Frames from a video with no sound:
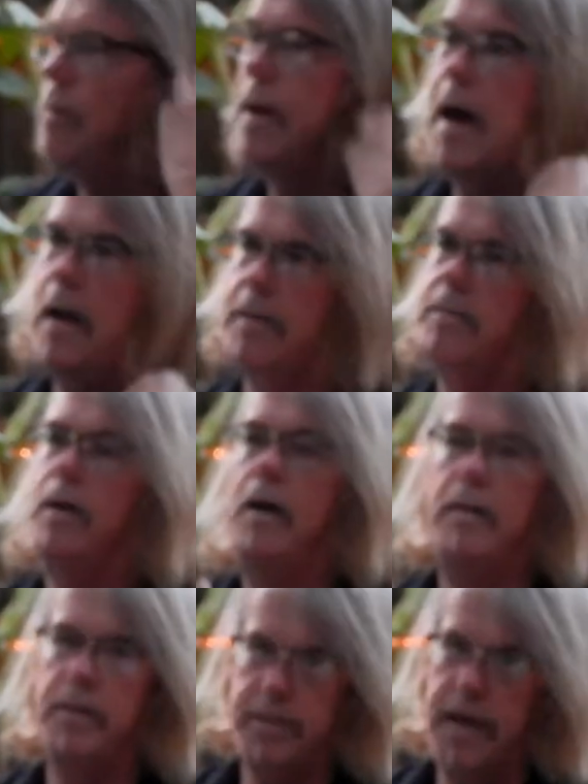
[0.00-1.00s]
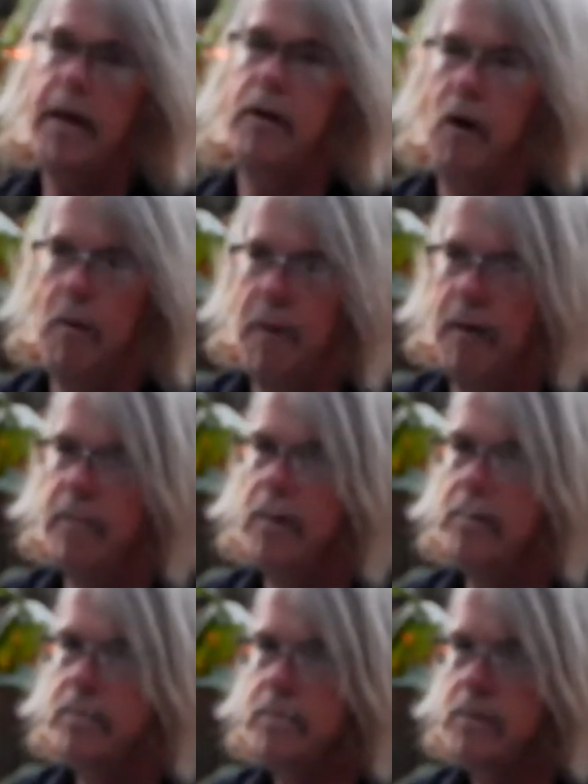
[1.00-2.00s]
Ocala is the second home of it.
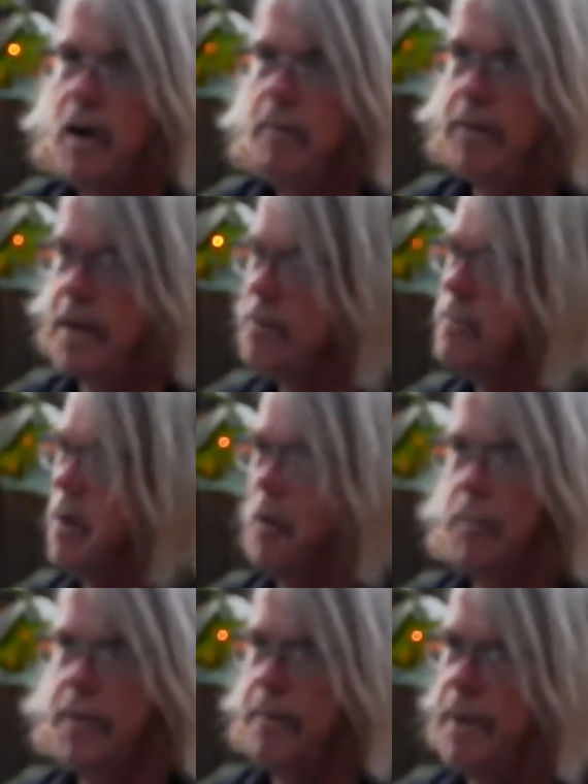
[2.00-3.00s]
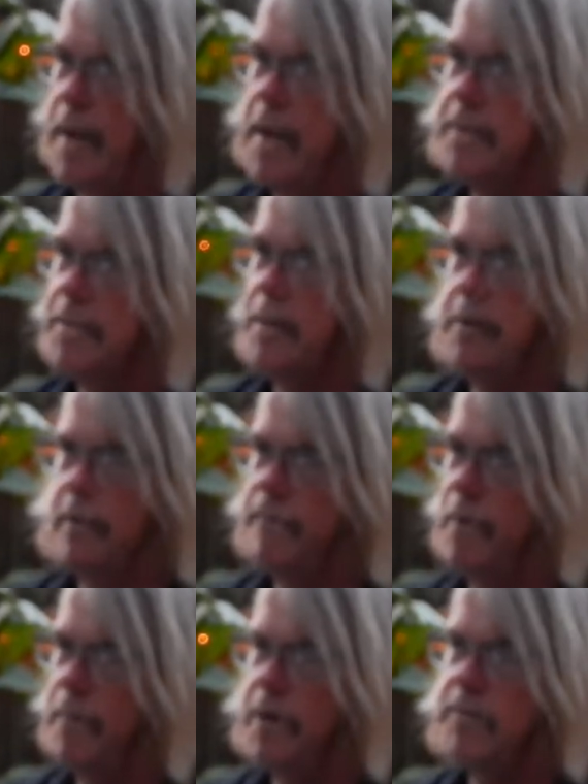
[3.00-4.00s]
But that's where the whole thing begins. It's in
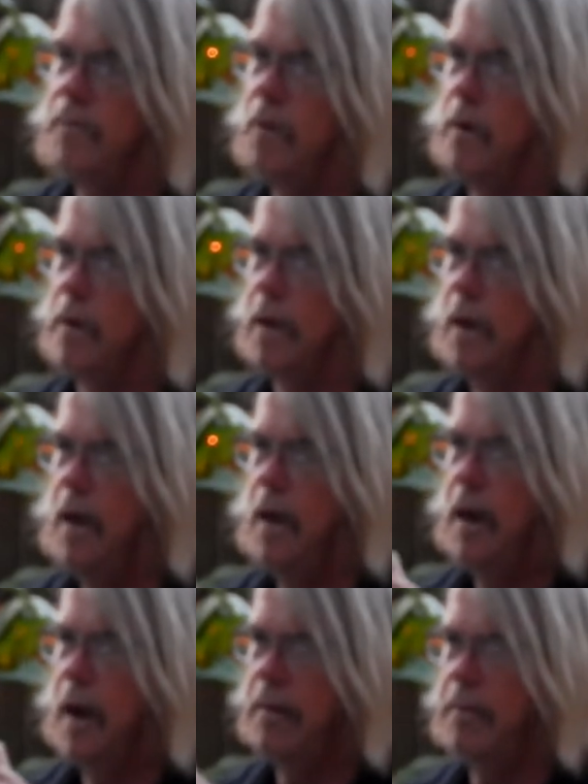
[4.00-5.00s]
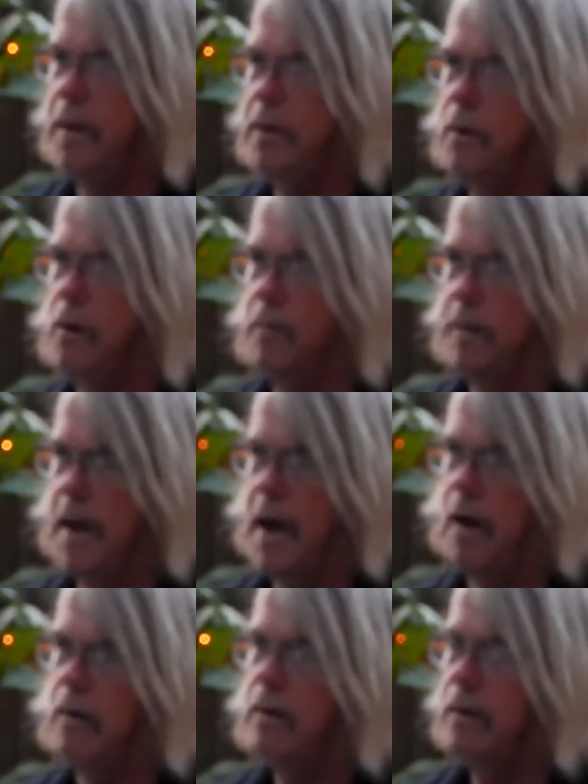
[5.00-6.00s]
Deerfield Beach, Florida, and then you go
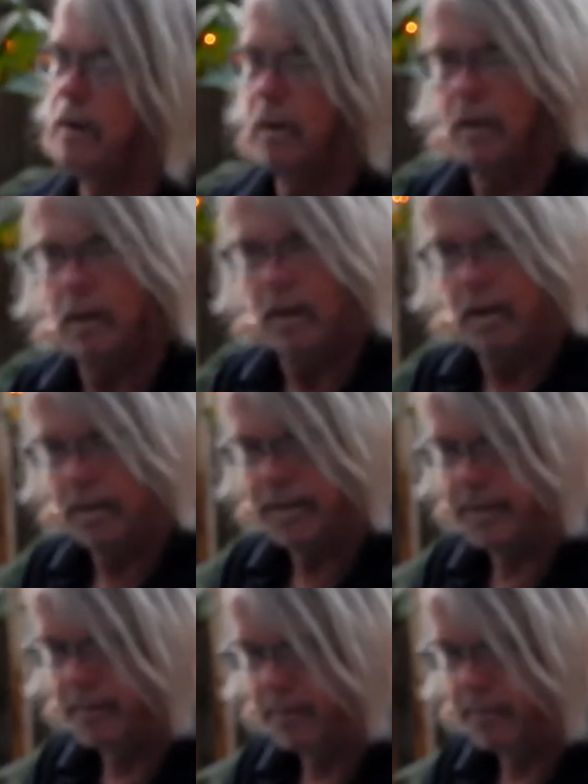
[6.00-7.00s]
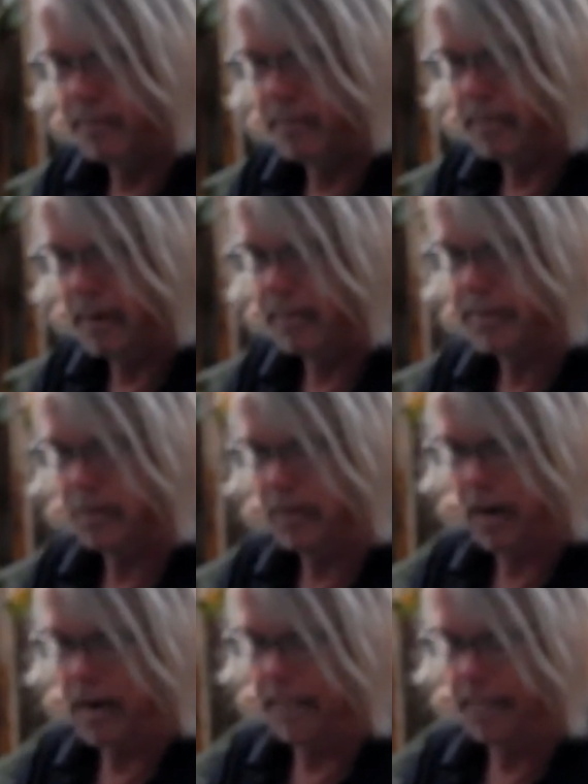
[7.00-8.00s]
down to there was a,
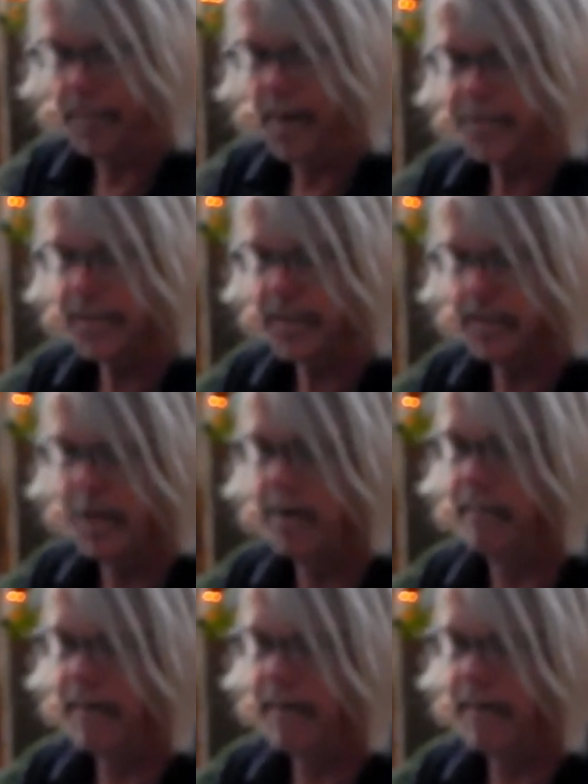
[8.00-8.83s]
a couple places, and then you